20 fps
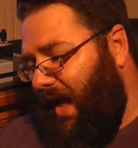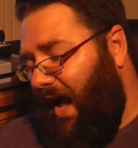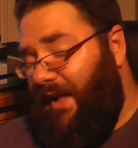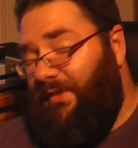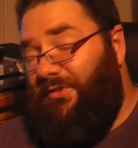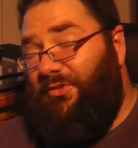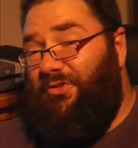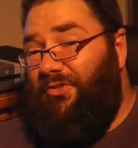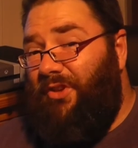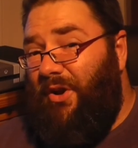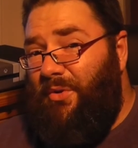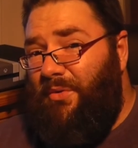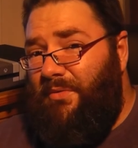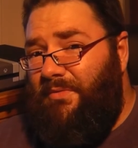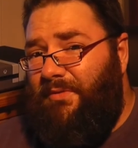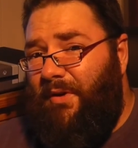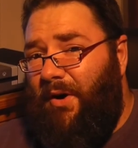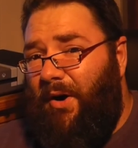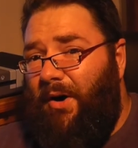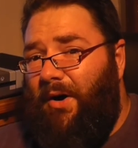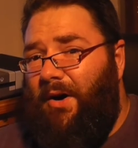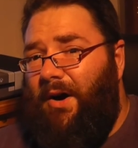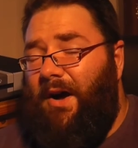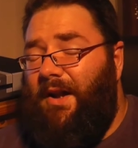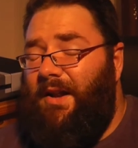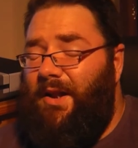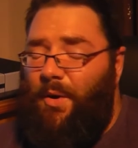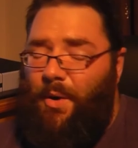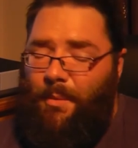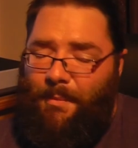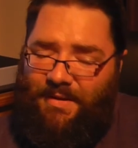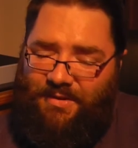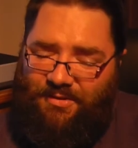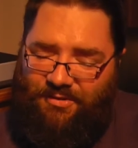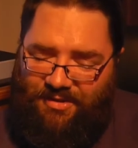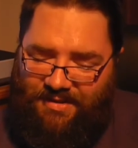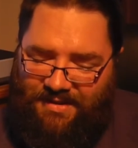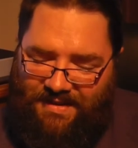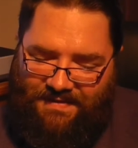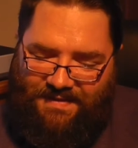And so far, I know I
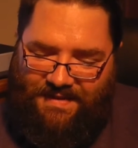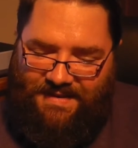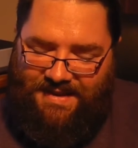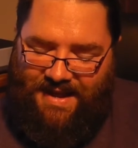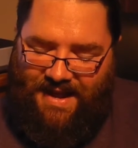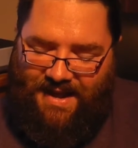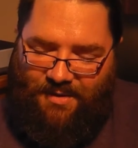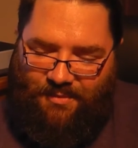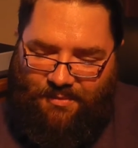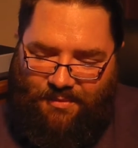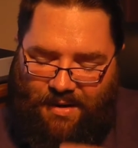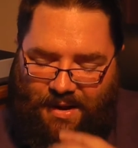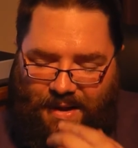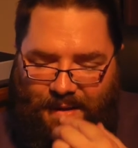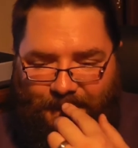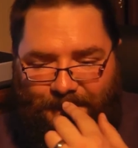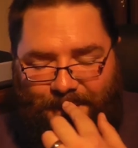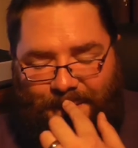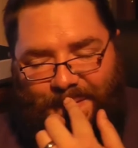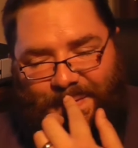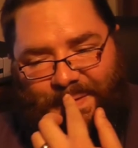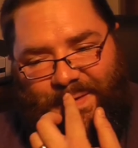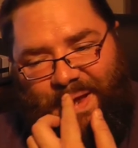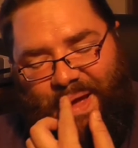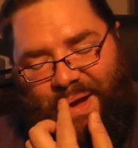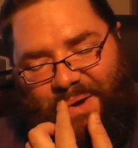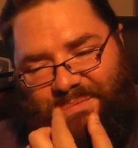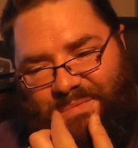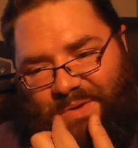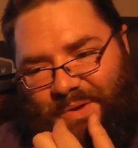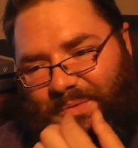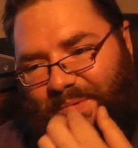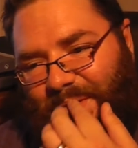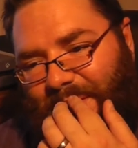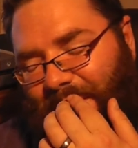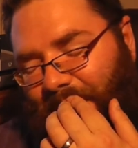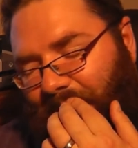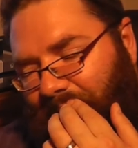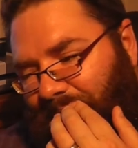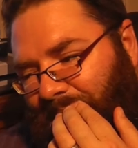mentioned in the down view that
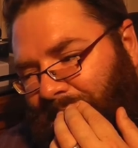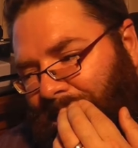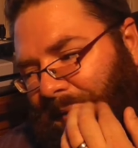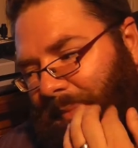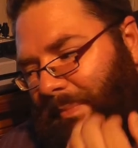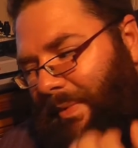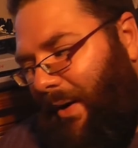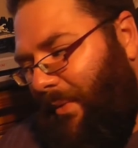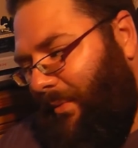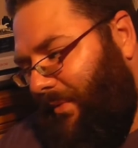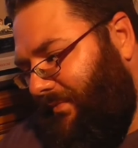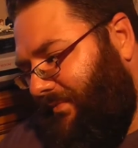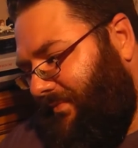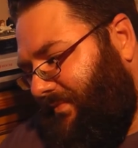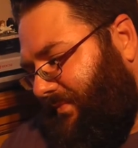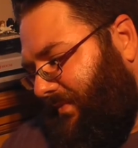it doesn't keep up with